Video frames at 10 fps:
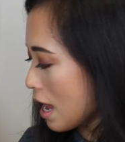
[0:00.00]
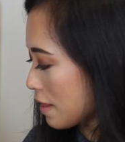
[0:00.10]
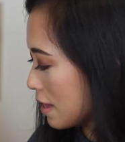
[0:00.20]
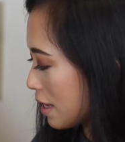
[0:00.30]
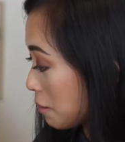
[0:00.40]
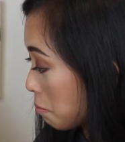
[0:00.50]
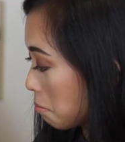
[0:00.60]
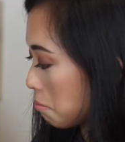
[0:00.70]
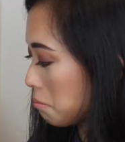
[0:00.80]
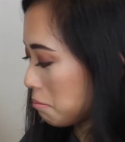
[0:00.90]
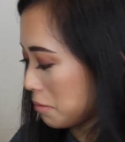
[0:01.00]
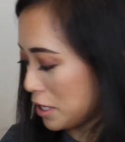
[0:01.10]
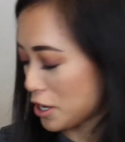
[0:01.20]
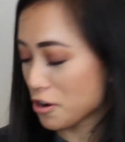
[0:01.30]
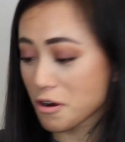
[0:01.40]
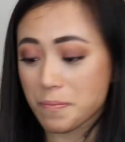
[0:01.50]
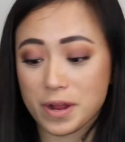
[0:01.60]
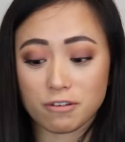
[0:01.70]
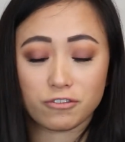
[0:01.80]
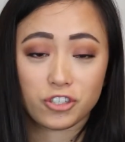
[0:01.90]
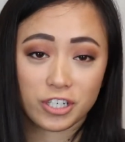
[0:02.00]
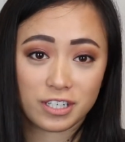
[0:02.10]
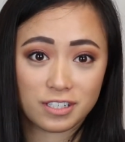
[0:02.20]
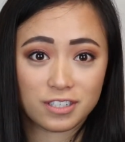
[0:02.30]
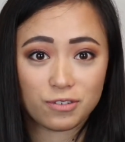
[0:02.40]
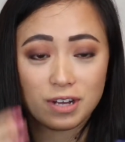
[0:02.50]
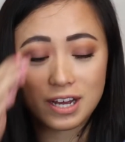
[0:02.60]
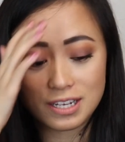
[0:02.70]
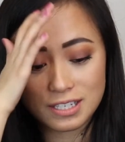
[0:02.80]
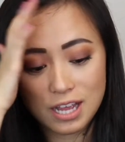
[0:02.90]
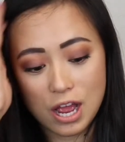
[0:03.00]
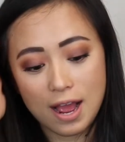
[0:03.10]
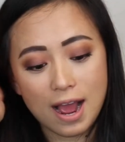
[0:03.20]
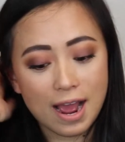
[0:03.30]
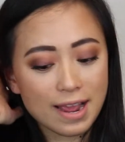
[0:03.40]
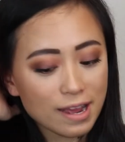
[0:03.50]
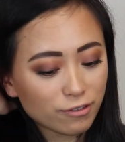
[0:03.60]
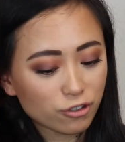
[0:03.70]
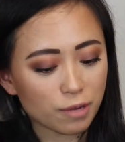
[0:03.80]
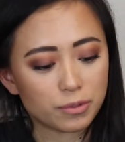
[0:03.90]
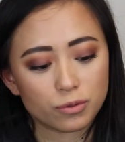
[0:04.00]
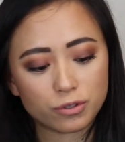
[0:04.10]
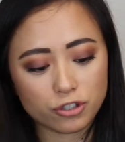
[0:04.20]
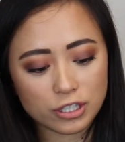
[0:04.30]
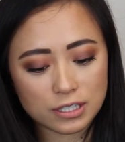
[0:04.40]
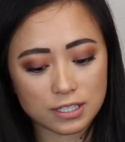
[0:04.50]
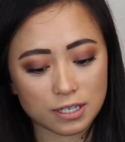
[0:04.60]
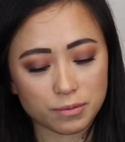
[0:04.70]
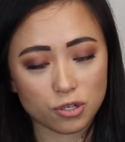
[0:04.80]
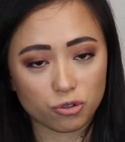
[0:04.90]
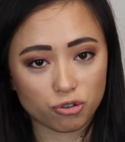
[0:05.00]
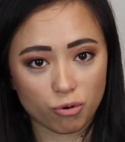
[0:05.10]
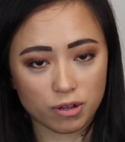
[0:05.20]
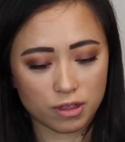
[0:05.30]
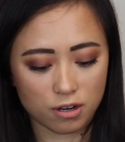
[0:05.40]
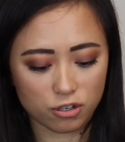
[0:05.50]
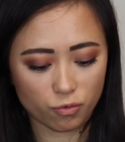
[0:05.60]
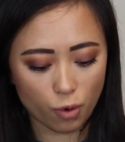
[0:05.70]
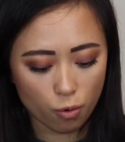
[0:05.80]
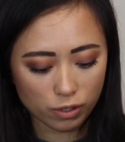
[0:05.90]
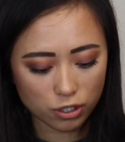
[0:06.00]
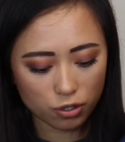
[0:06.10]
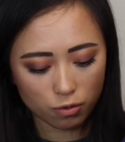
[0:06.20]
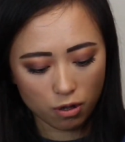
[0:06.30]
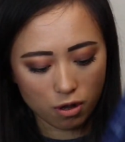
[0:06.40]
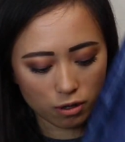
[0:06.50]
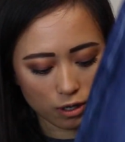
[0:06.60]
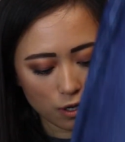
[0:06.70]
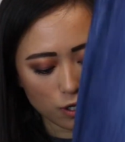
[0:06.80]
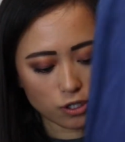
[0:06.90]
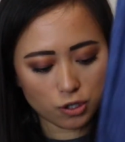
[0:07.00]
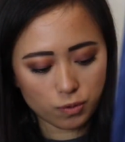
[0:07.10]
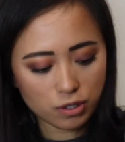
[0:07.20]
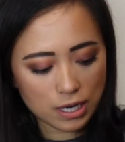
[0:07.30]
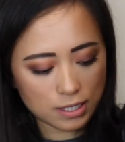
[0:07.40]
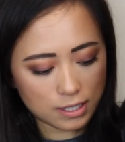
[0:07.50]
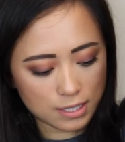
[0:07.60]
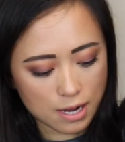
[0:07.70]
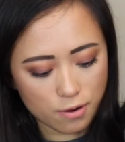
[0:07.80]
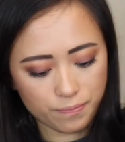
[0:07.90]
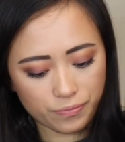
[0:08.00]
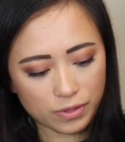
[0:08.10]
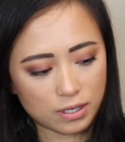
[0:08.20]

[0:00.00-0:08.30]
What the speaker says: And then here are a pair of jeans. You guys, I have troubles with jeans because I'm so short. They're always too long. So we will test these out.